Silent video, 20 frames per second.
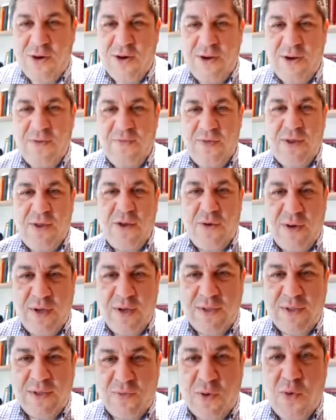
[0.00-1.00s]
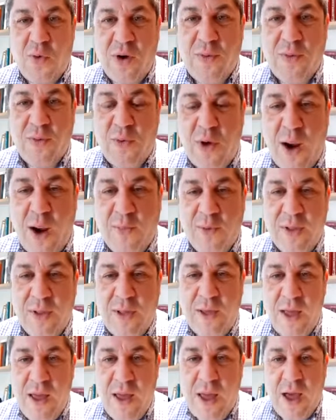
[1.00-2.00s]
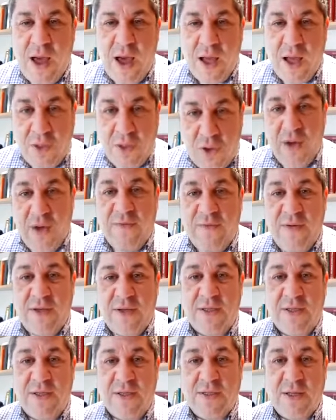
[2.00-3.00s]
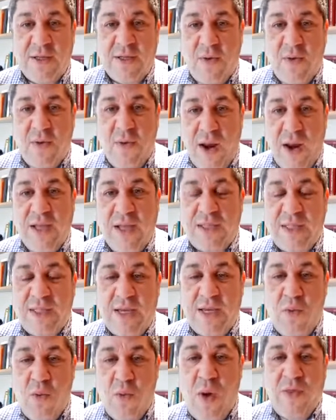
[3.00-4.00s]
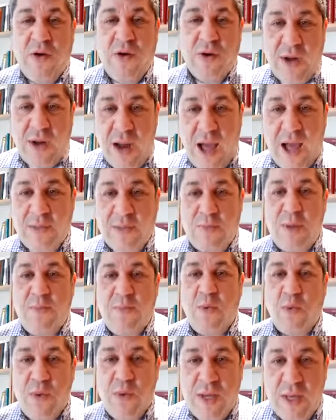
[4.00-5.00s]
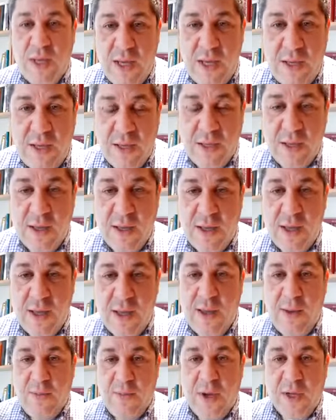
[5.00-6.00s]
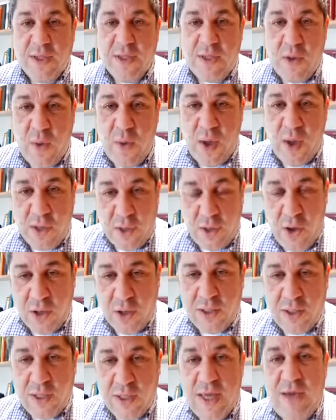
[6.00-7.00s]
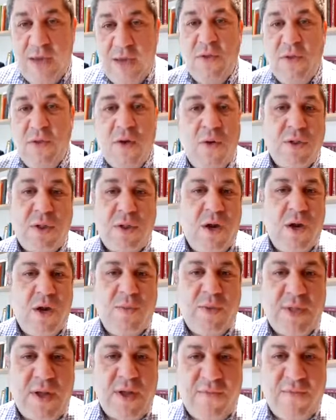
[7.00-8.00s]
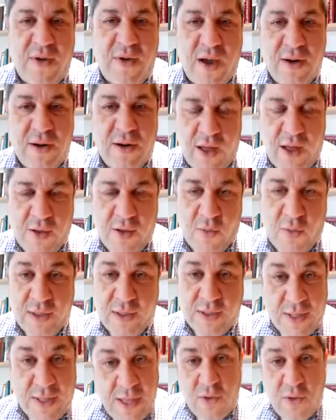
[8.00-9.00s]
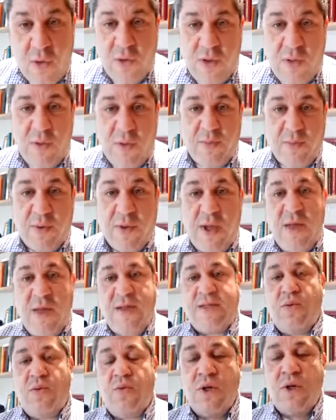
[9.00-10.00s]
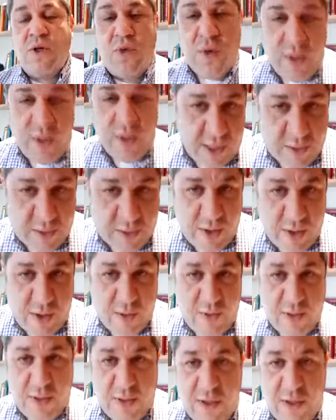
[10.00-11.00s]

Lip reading: video is recording properly. Dog feces. They wanted to see whether or not people would eat it because of the way it looked, even though it was 100% fine otherwise. And they told the people, they said, we're doing an experiment.